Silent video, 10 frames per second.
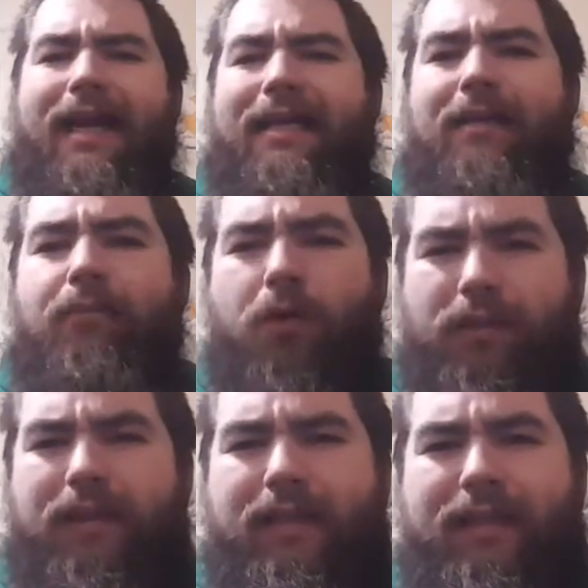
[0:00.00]
And
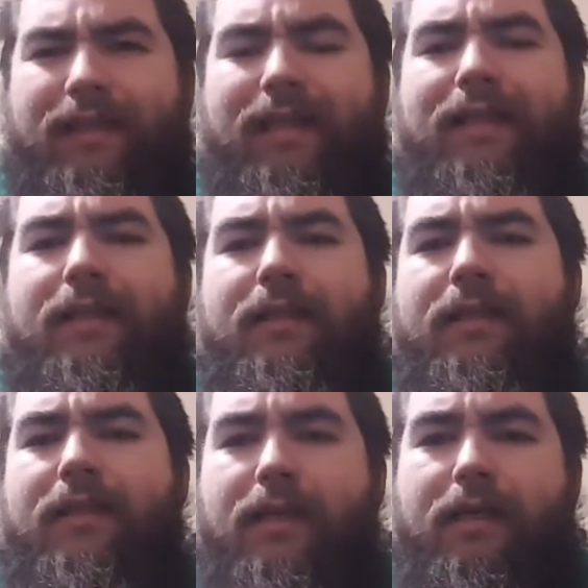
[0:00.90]
most of this
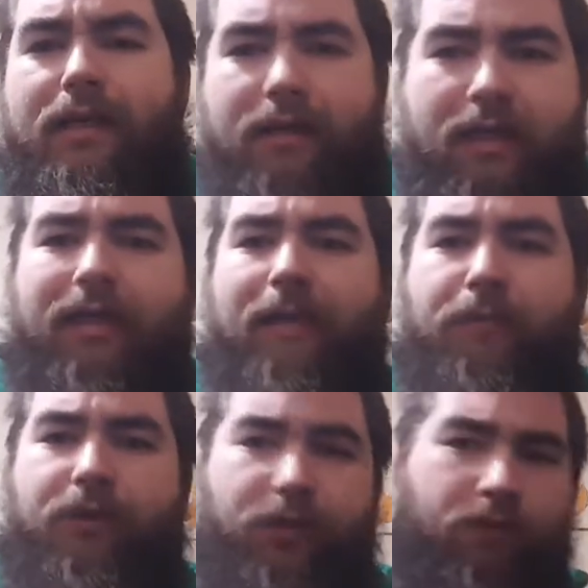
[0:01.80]
is the
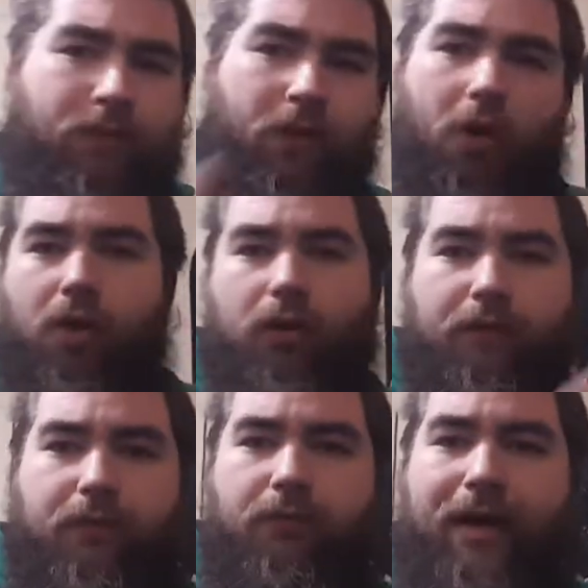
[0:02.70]
clips to put all
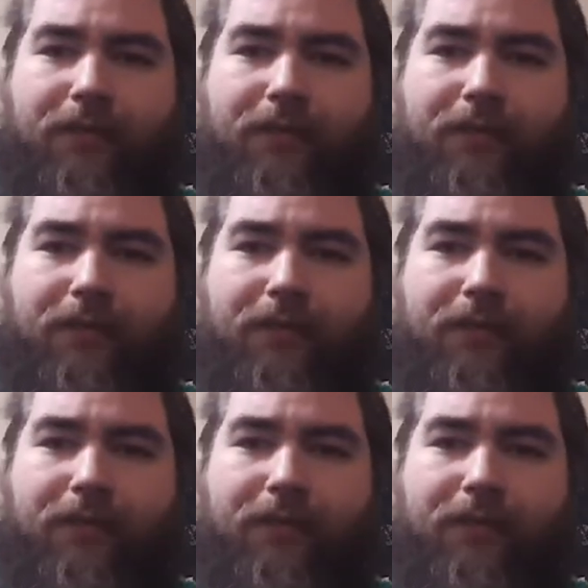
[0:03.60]
of the